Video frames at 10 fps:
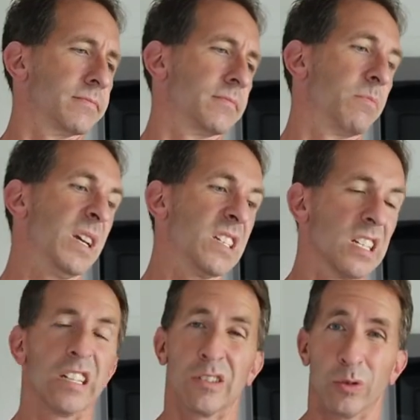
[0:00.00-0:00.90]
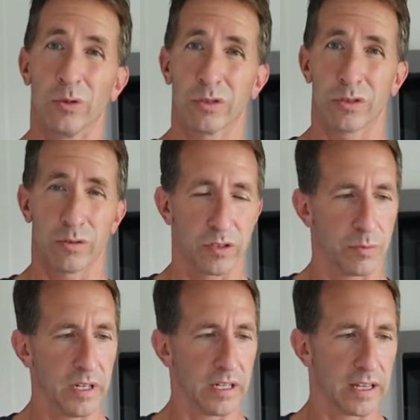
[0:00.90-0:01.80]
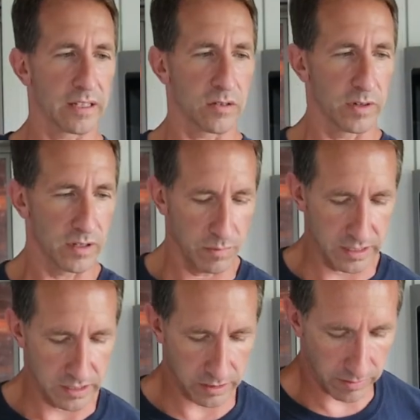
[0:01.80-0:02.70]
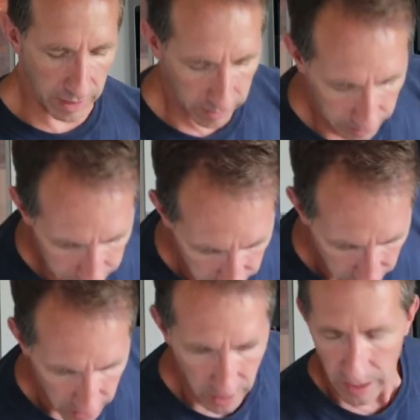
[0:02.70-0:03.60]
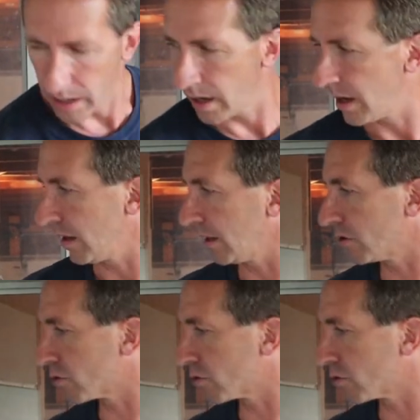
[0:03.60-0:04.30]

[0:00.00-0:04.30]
mixing tool, so to speak, that's going to mix the grout up, a